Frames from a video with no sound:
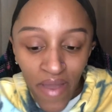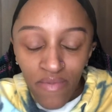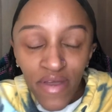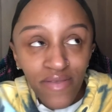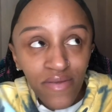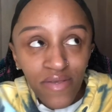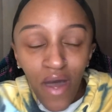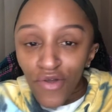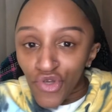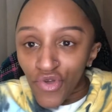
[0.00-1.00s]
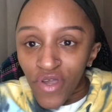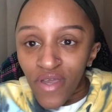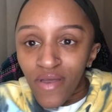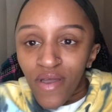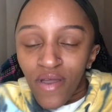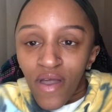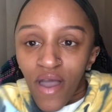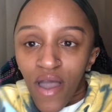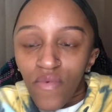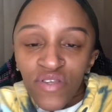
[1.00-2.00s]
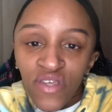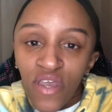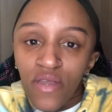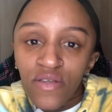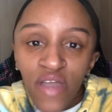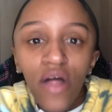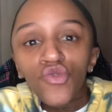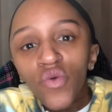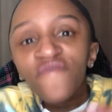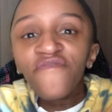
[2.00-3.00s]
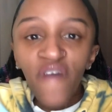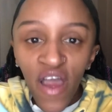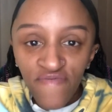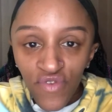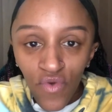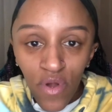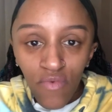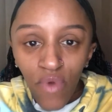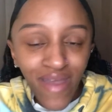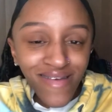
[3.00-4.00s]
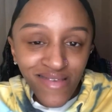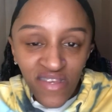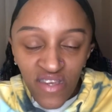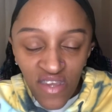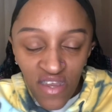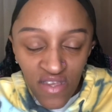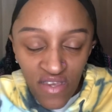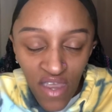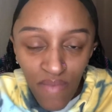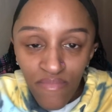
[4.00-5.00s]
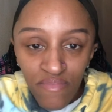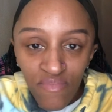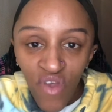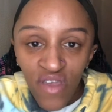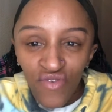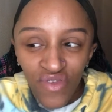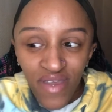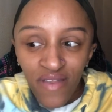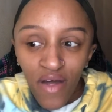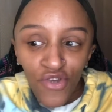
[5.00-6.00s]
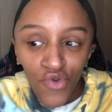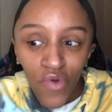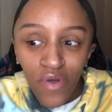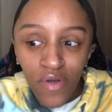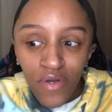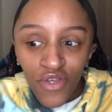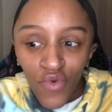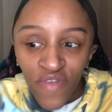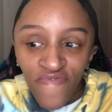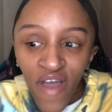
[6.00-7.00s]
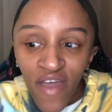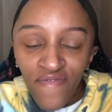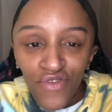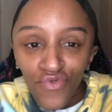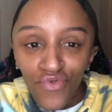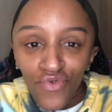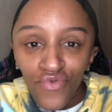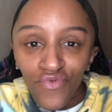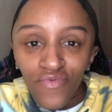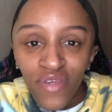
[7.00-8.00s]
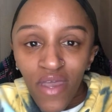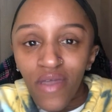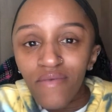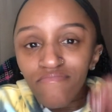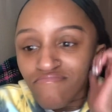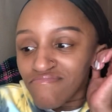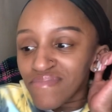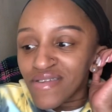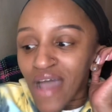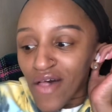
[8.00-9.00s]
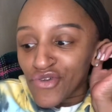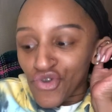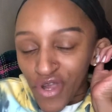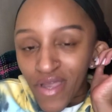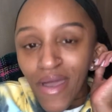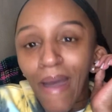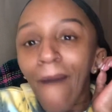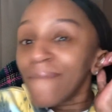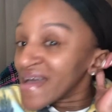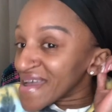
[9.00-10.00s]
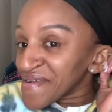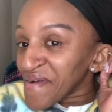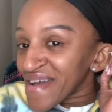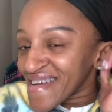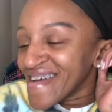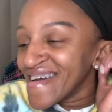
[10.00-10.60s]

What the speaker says: like the Dollar Tree. I would say the $1.25 store, right? Because it doesn't hit the same, right? You say $1.25 as you do, say, the Dollar Tree. But anyway,